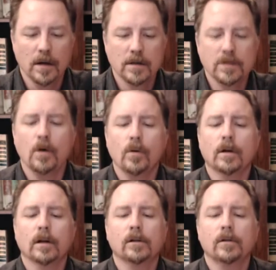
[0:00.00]
So,
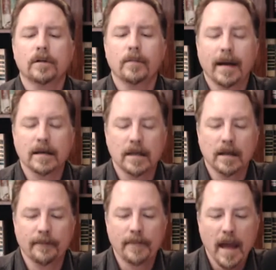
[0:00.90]
concluded the
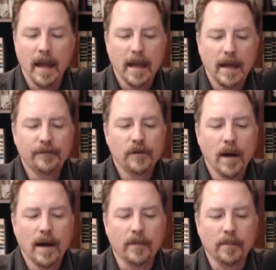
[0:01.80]
magazine, if you
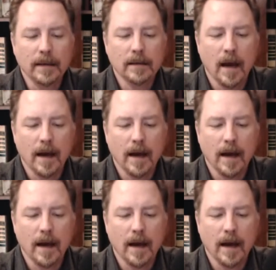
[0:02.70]
have a big,